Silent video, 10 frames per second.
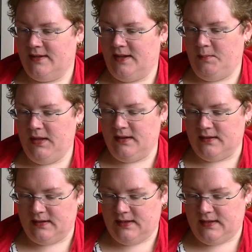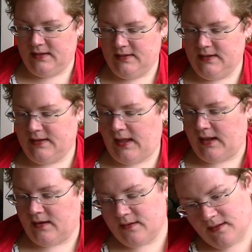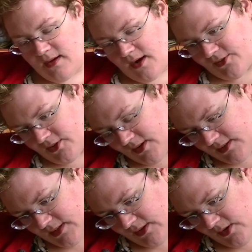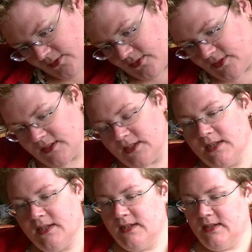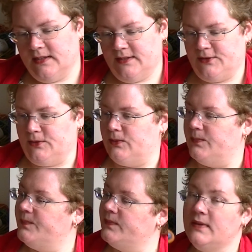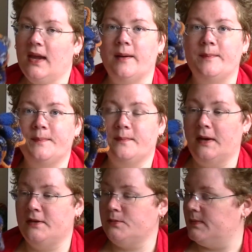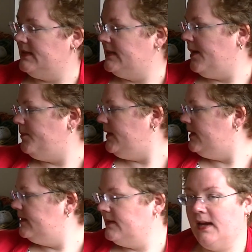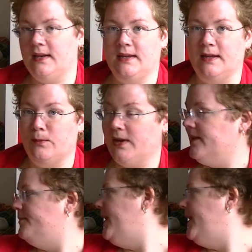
Immediately did that after casting off. So yeah, my husband is happy and he can wear them